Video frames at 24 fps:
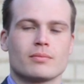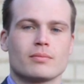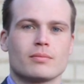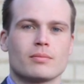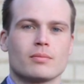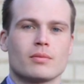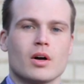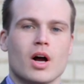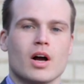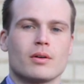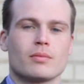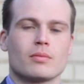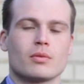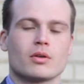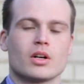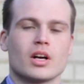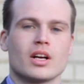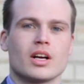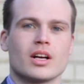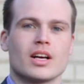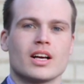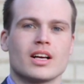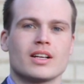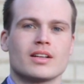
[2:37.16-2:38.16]
Map
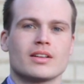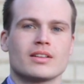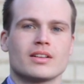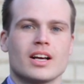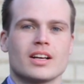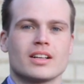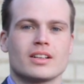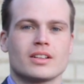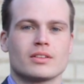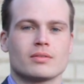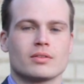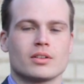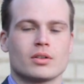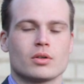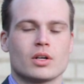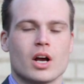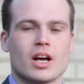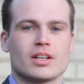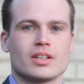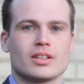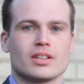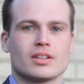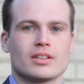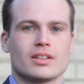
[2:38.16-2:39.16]
reading and sense of
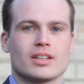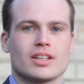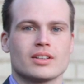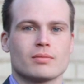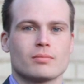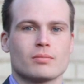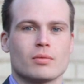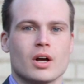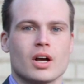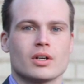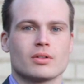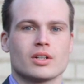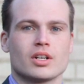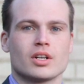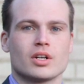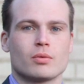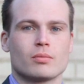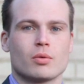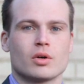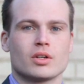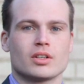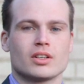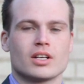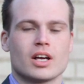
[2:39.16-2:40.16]
direction is a
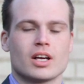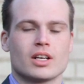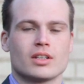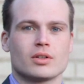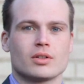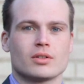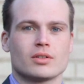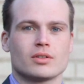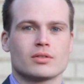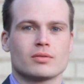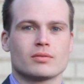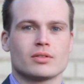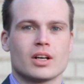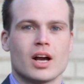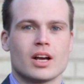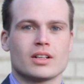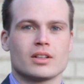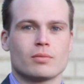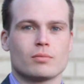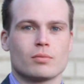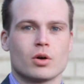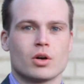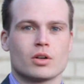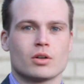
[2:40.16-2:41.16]
perishable skill to find
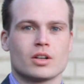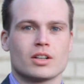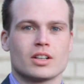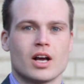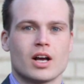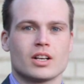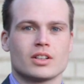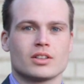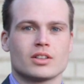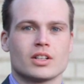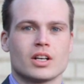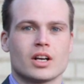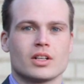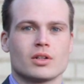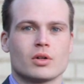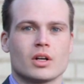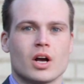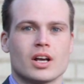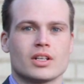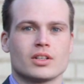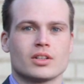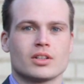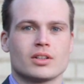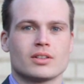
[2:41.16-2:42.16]
among the young
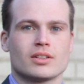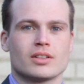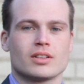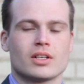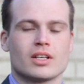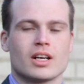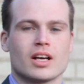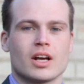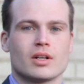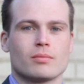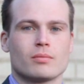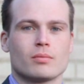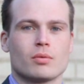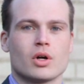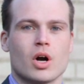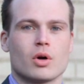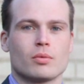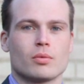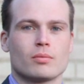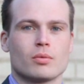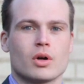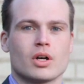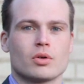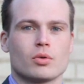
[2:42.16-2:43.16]
generations and
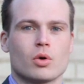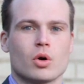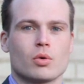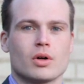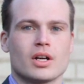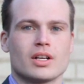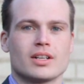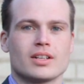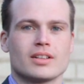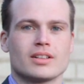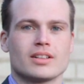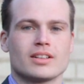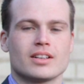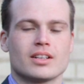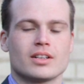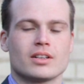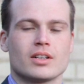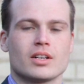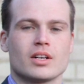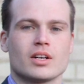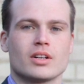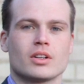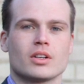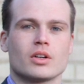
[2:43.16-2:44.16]
probably will be
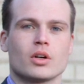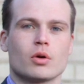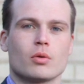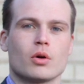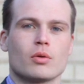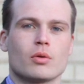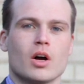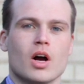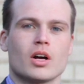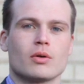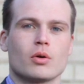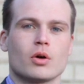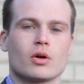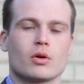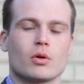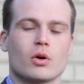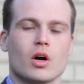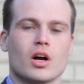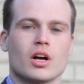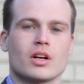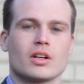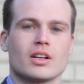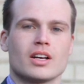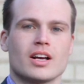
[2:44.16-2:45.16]
considered a superpower
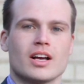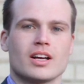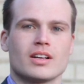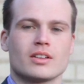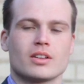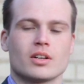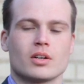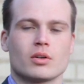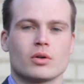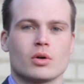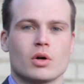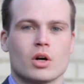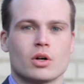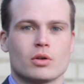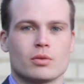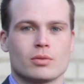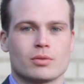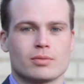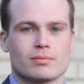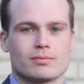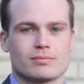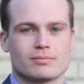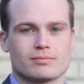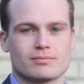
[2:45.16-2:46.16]
when our kids are
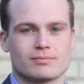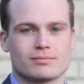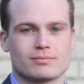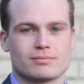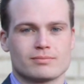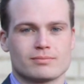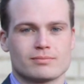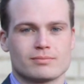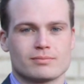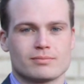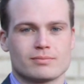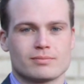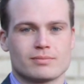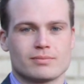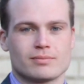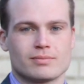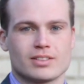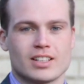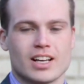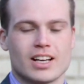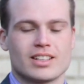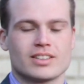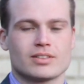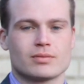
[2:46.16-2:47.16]
grown.
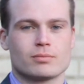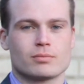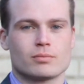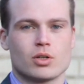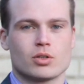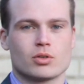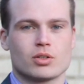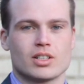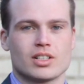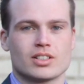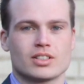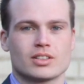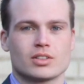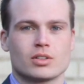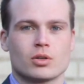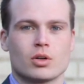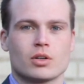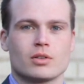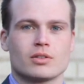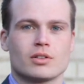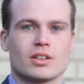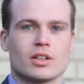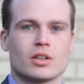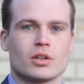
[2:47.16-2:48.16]
As an bonus, you will
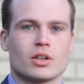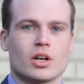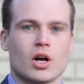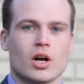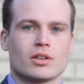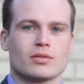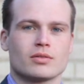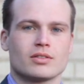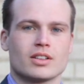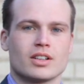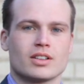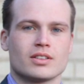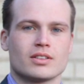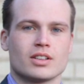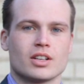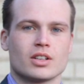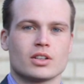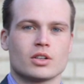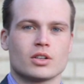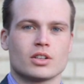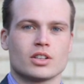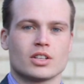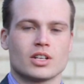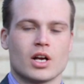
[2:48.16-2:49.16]
feel confident that
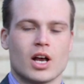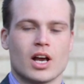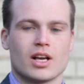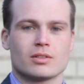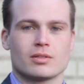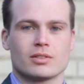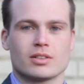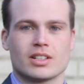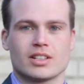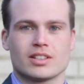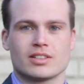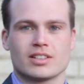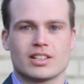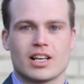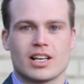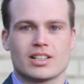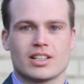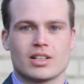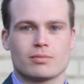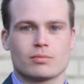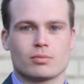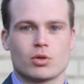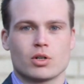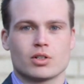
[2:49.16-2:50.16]
your child can get
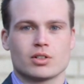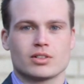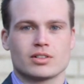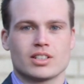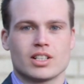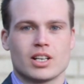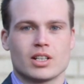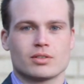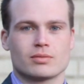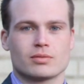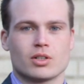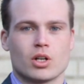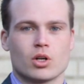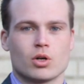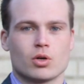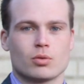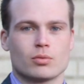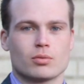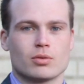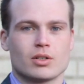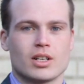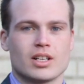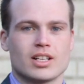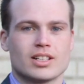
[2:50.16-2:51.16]
him or herself
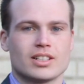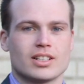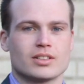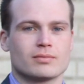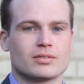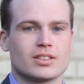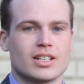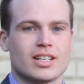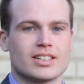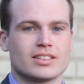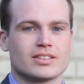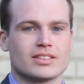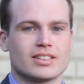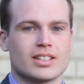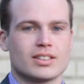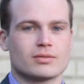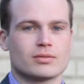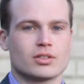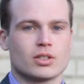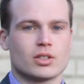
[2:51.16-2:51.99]
home, if they is ever